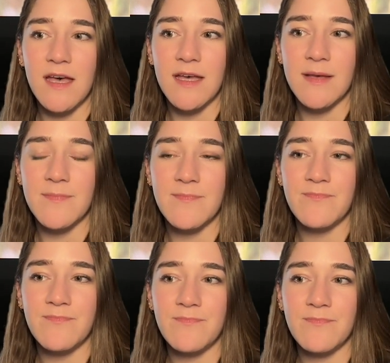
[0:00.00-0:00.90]

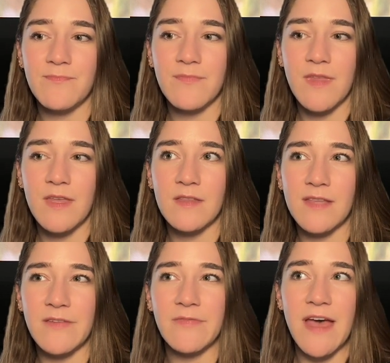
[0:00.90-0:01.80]

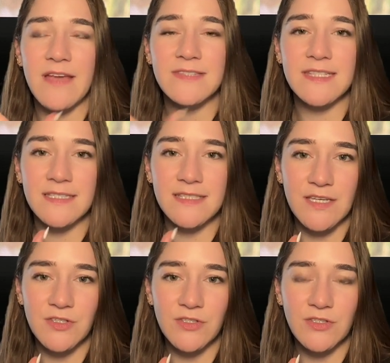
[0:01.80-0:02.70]
like
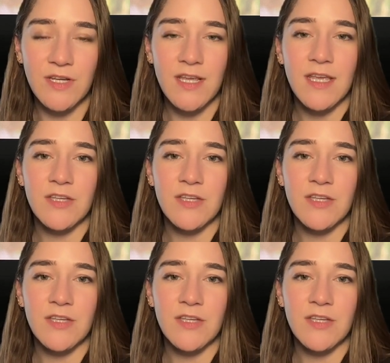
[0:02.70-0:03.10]
5'6"-ish.